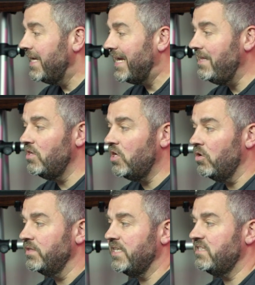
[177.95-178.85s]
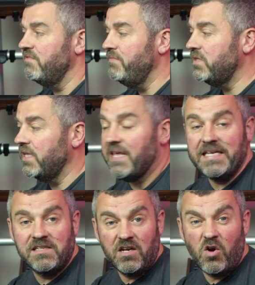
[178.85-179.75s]
in the context of music that
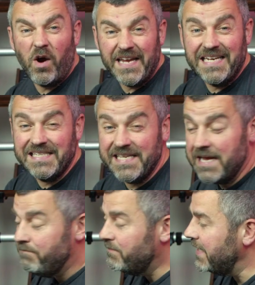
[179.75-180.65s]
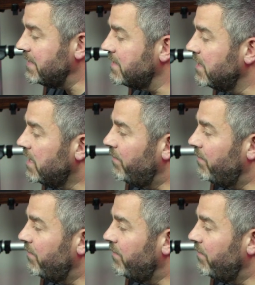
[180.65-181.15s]
isn't quite EDM based.